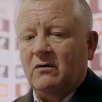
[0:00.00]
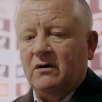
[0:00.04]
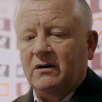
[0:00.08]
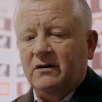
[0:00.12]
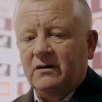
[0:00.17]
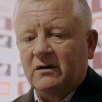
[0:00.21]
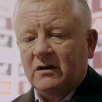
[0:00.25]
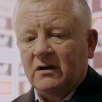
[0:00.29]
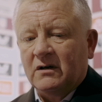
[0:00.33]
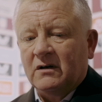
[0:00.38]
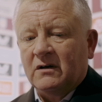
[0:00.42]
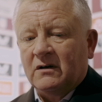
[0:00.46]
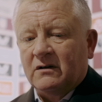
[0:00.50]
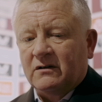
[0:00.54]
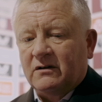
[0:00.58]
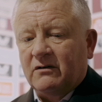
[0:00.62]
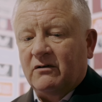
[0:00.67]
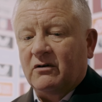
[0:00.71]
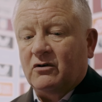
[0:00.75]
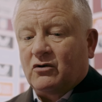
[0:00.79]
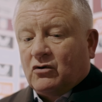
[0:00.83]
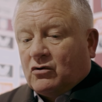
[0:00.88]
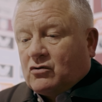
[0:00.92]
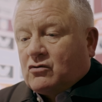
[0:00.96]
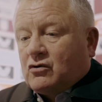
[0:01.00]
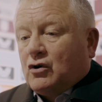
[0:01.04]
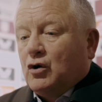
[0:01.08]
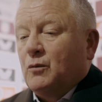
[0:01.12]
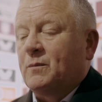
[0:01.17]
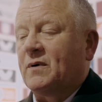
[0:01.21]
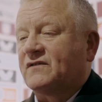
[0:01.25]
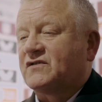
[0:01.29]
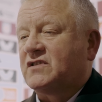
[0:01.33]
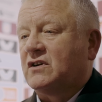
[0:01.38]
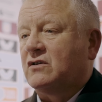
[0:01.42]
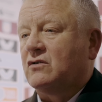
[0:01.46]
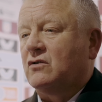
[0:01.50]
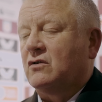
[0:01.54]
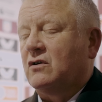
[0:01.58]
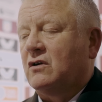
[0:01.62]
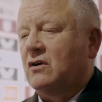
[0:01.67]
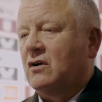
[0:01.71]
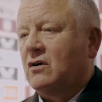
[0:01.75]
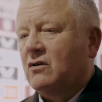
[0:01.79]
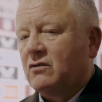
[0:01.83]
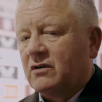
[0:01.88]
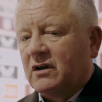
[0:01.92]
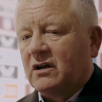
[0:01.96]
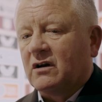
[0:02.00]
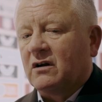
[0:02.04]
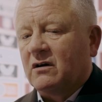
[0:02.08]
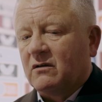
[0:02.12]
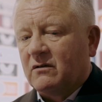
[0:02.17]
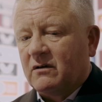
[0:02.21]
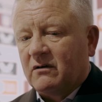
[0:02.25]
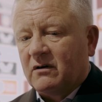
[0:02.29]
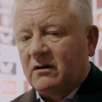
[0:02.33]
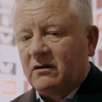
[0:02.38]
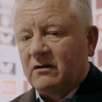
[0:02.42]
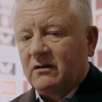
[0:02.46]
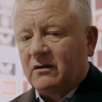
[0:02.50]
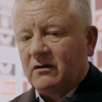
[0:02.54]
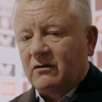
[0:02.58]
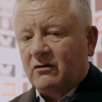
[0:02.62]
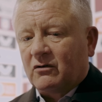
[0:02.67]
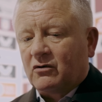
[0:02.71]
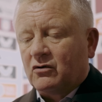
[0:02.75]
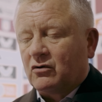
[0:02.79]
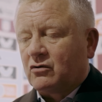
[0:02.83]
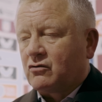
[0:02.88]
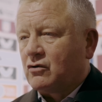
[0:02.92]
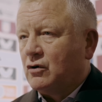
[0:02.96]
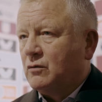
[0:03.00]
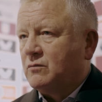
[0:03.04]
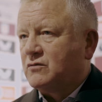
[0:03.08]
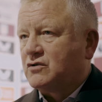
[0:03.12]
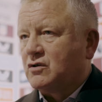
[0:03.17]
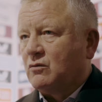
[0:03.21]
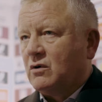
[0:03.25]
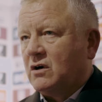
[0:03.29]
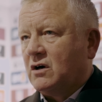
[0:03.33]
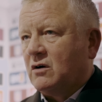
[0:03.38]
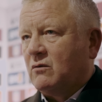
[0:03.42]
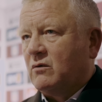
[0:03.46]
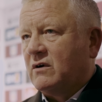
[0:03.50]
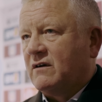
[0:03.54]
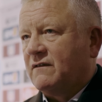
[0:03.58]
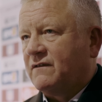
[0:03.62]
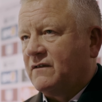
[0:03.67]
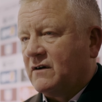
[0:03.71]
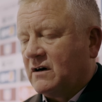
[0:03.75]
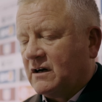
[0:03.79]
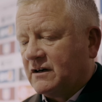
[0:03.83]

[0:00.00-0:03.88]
And they're a good group, I've said all along. You know, they're a good group to work with.